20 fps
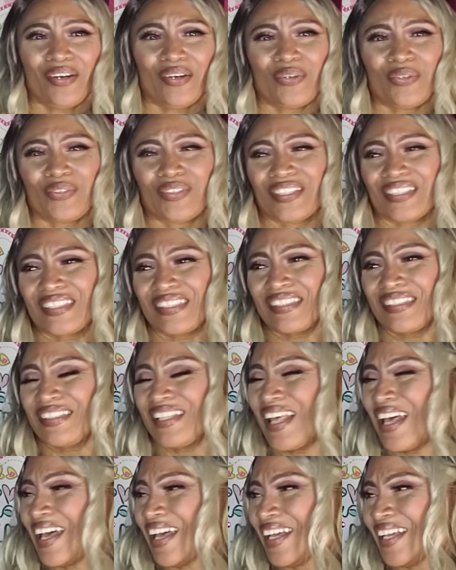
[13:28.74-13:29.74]
on the
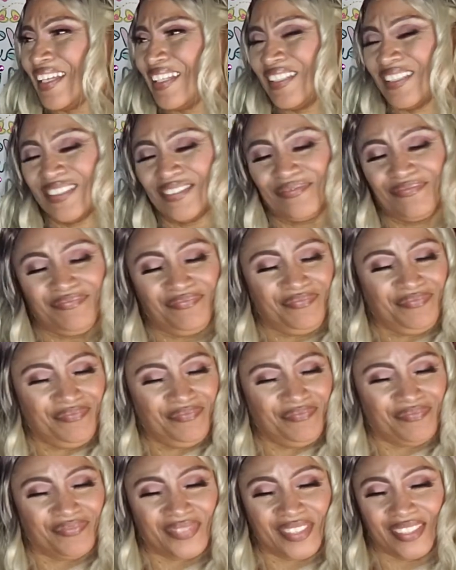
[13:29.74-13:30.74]
slide
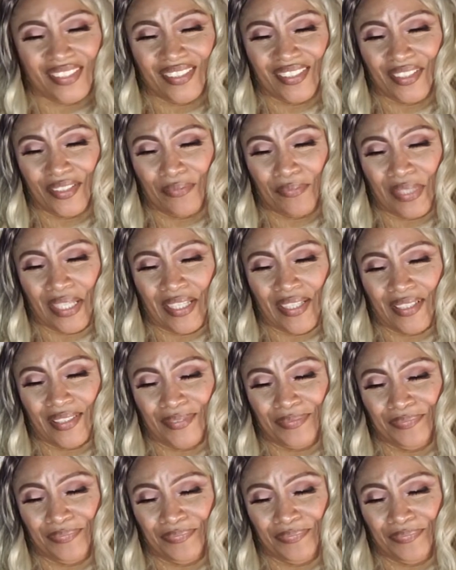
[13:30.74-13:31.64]
and took her man.